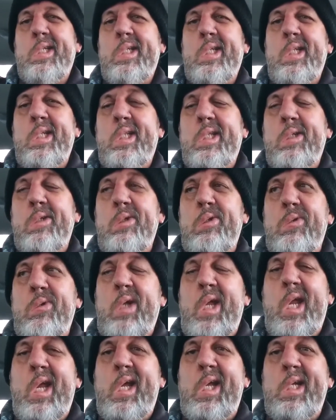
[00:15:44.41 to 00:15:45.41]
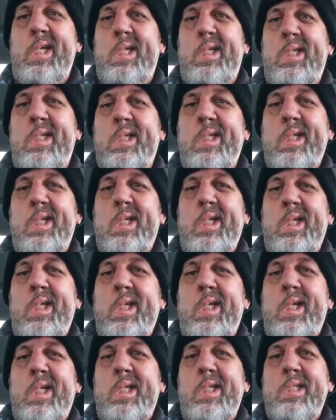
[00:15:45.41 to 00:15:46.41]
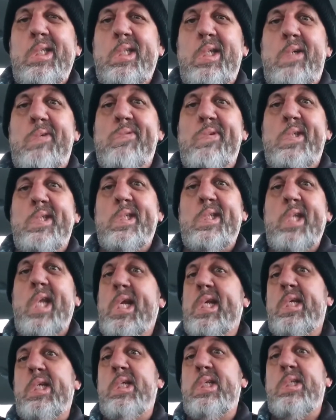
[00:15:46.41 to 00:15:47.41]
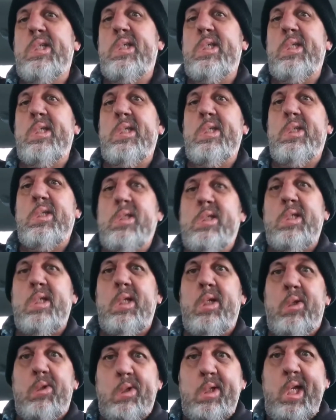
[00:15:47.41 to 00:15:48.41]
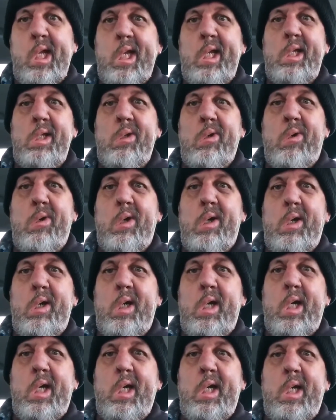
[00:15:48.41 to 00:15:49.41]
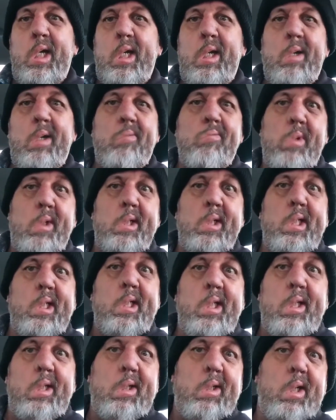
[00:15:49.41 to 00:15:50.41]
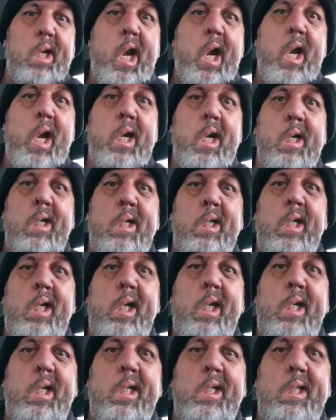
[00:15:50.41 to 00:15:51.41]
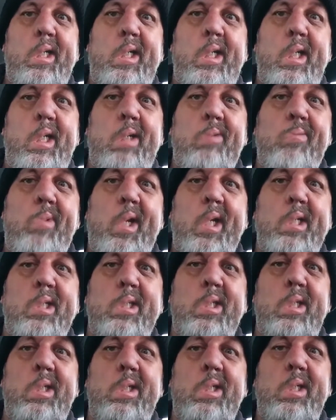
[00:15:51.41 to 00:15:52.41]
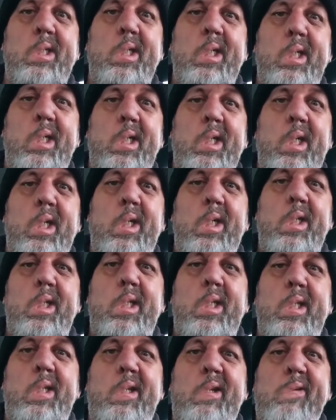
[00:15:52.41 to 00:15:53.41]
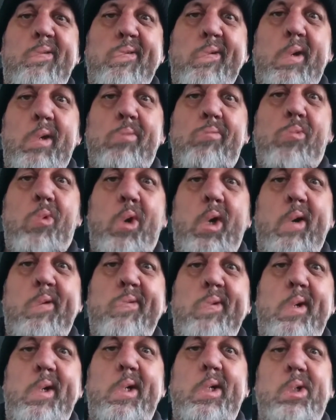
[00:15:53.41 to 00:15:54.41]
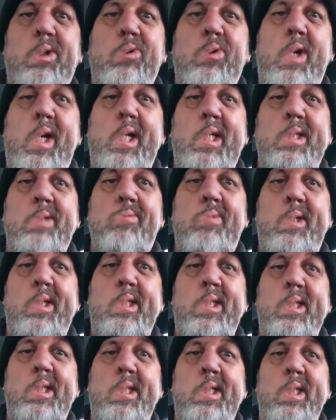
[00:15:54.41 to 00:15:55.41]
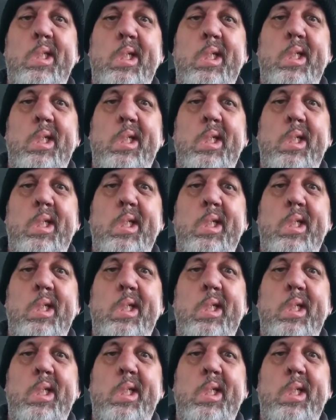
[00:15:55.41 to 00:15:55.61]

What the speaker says: until you had a service technician look at your particular car and make sure the firmware for your transmission